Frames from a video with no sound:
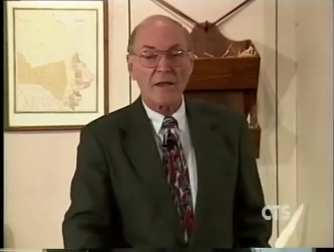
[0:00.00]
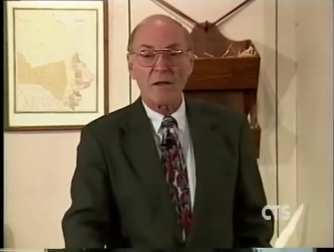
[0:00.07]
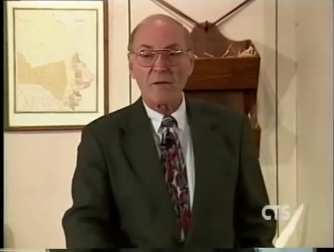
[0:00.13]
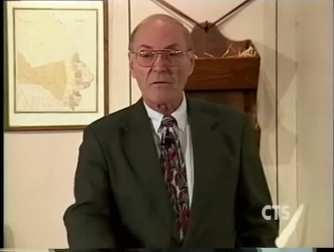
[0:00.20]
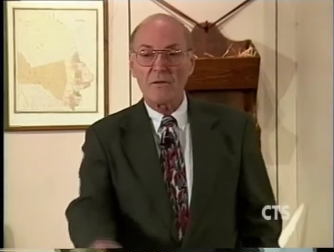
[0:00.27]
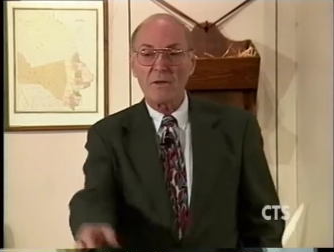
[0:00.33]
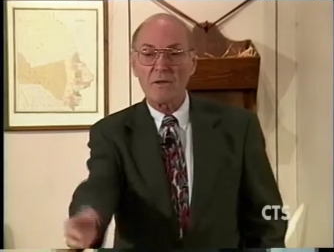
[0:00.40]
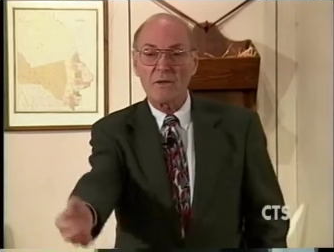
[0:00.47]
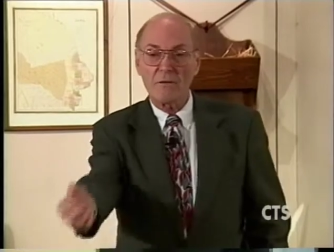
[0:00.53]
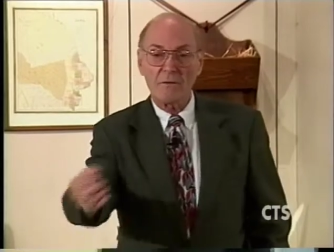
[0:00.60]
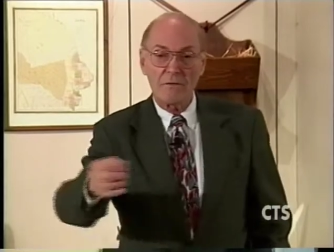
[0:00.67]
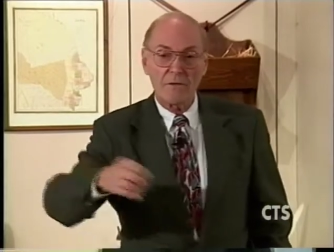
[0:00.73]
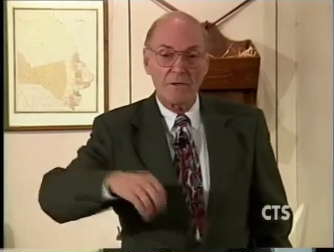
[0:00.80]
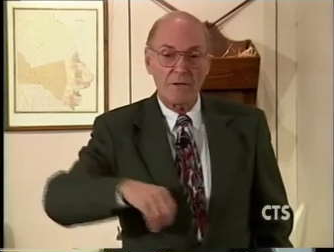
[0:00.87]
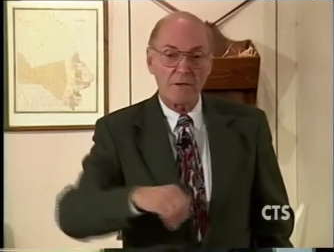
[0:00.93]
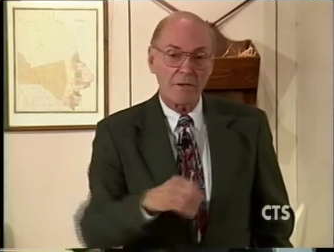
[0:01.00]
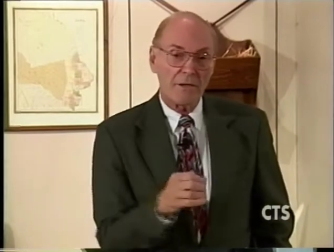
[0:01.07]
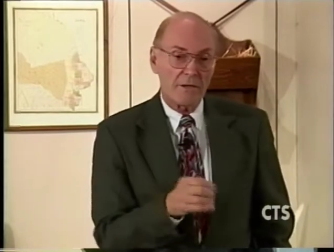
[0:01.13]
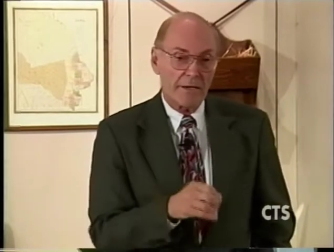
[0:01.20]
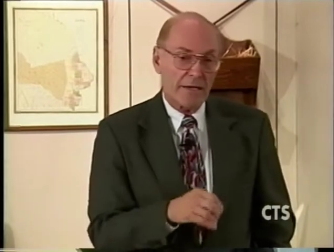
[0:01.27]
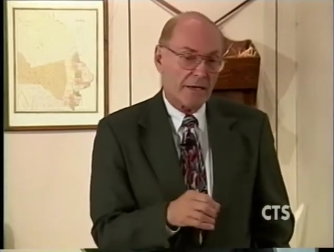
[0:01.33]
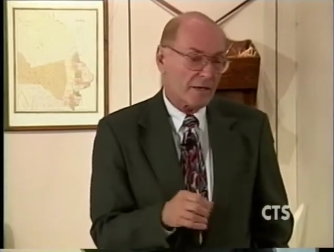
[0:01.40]
They, the, the
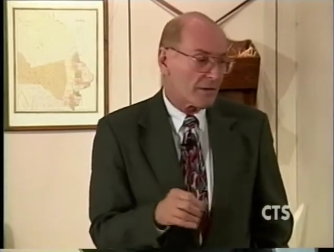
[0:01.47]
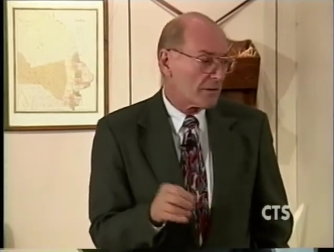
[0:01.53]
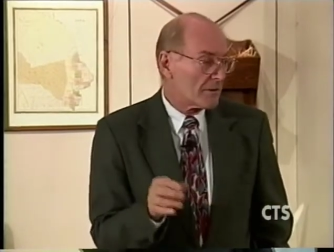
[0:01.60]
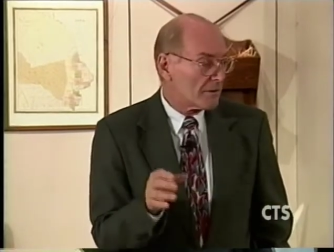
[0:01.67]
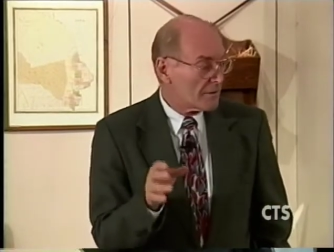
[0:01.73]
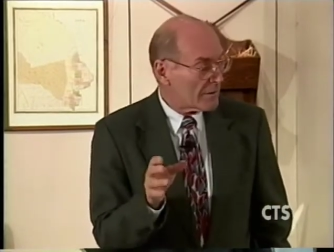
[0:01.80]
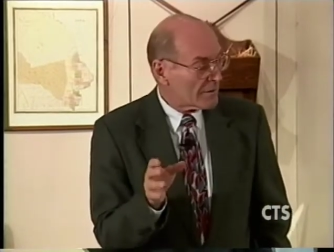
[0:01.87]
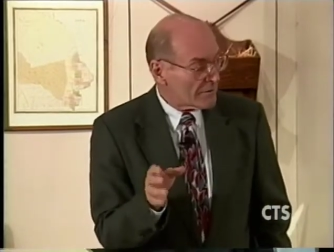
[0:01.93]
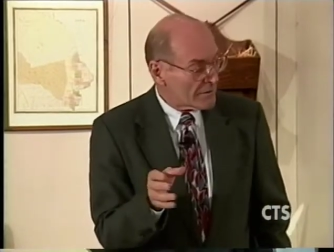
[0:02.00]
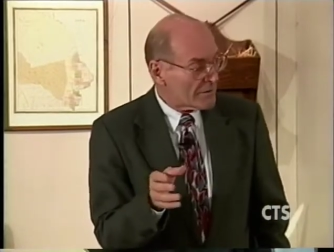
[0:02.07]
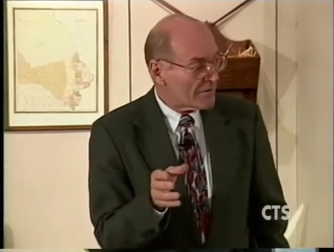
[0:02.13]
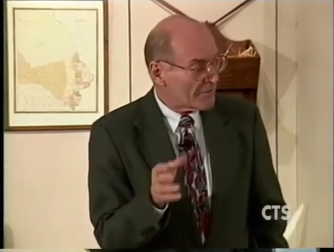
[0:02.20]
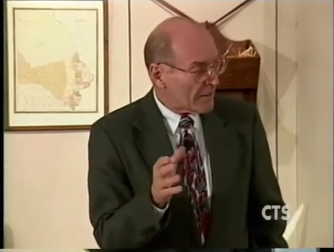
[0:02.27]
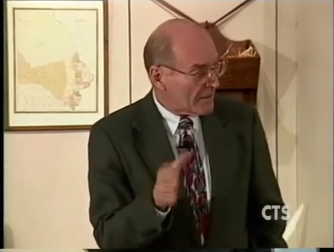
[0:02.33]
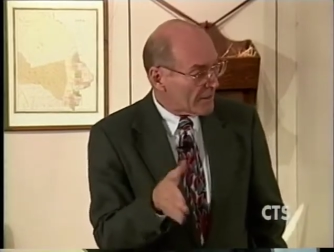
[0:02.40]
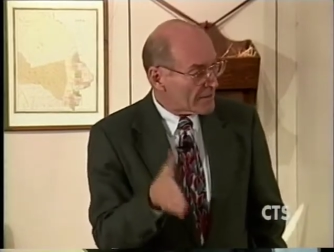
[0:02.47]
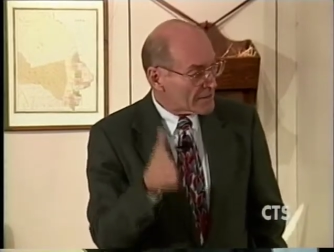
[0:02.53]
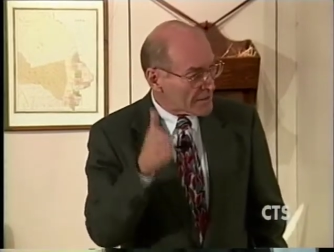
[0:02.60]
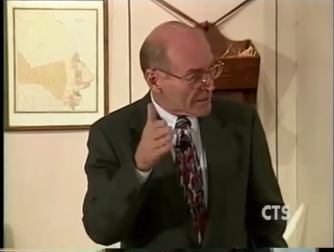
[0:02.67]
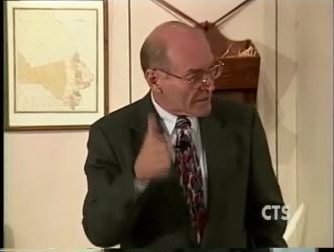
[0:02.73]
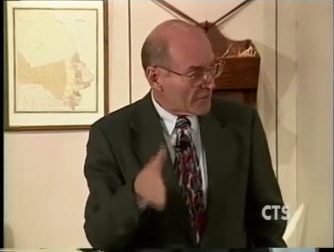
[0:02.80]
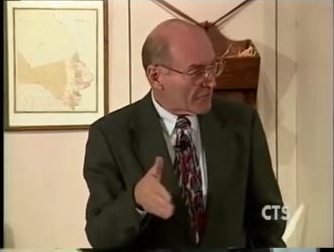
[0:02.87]
egg
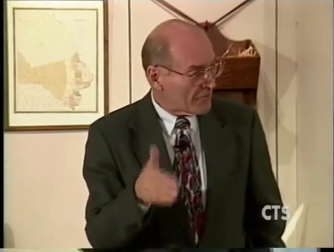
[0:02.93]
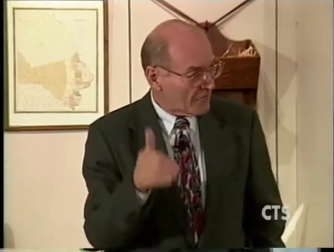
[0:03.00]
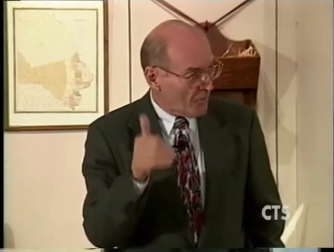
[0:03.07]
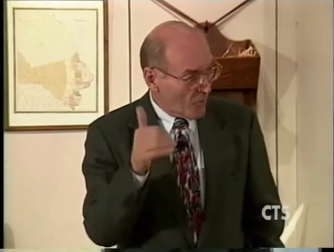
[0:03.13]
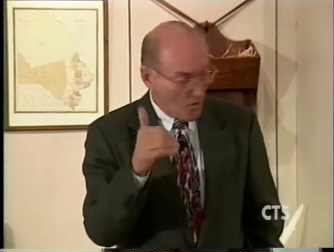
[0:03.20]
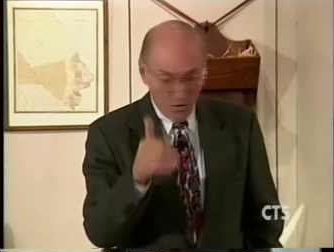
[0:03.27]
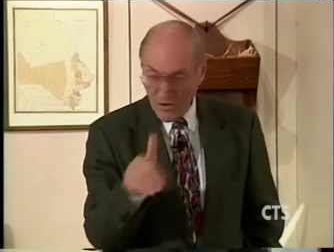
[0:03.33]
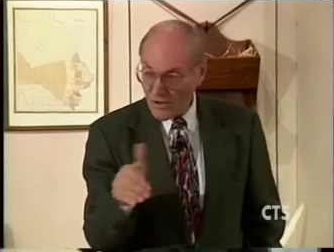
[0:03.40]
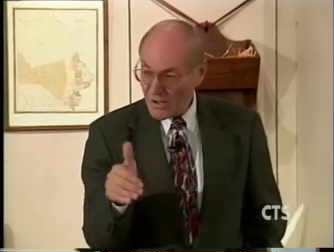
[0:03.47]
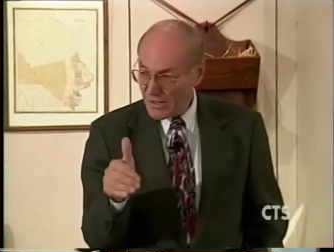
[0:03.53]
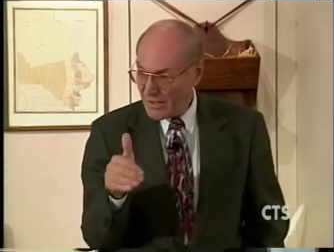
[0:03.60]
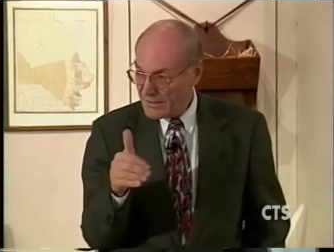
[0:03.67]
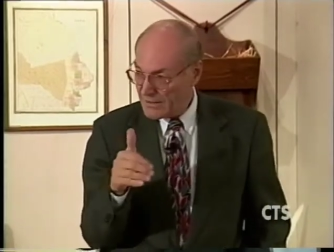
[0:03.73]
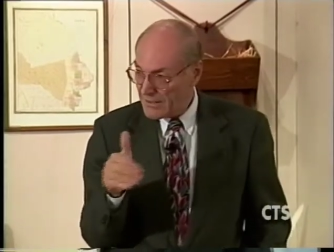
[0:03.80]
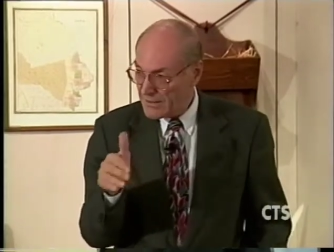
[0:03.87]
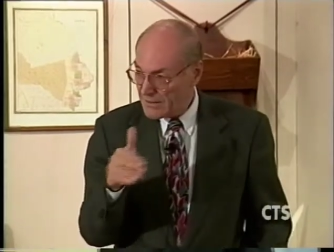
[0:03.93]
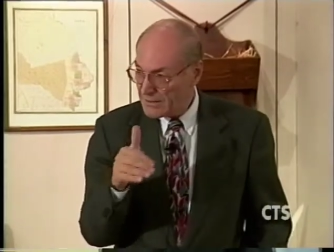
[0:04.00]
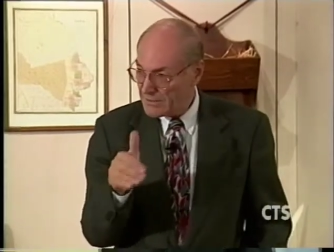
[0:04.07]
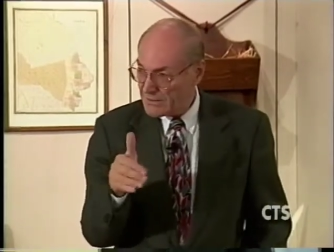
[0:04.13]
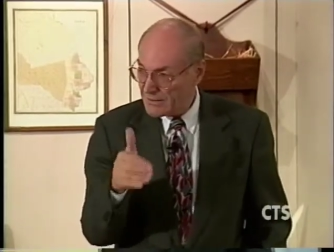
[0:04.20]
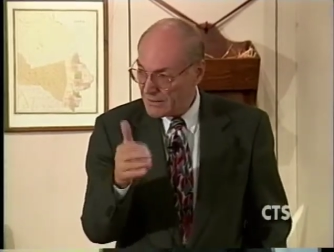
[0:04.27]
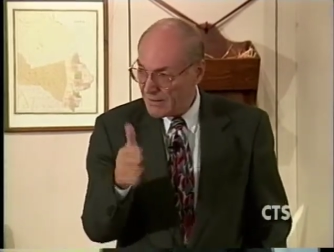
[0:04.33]
divides into four
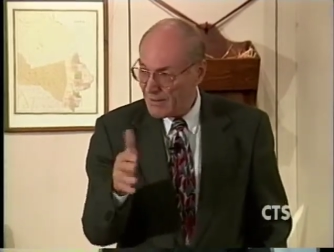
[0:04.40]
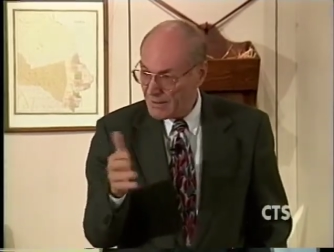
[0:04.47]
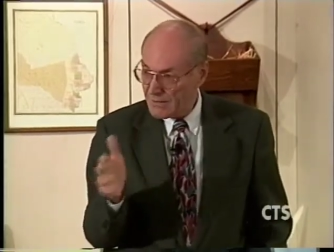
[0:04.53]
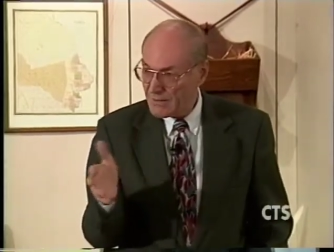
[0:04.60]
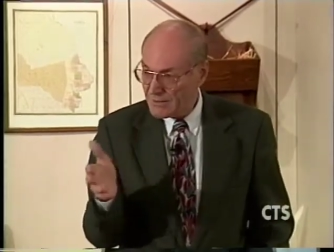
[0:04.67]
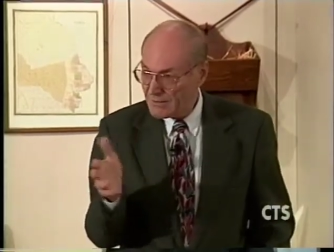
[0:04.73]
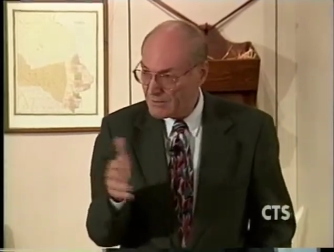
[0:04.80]
identical, they,